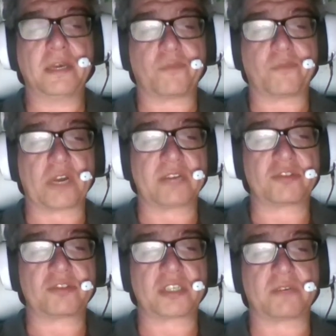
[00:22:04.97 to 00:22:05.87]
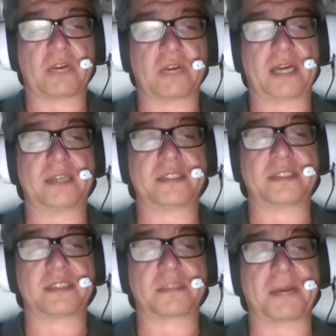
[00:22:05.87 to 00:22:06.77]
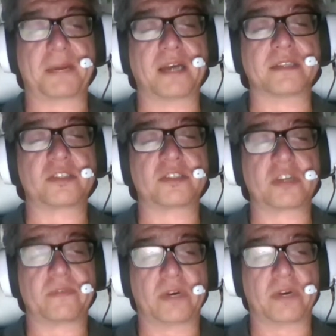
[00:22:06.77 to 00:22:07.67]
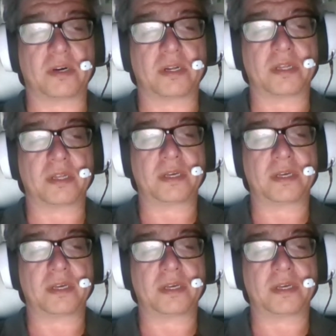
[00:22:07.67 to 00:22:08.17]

Frowns shall rise and smiles shall fall,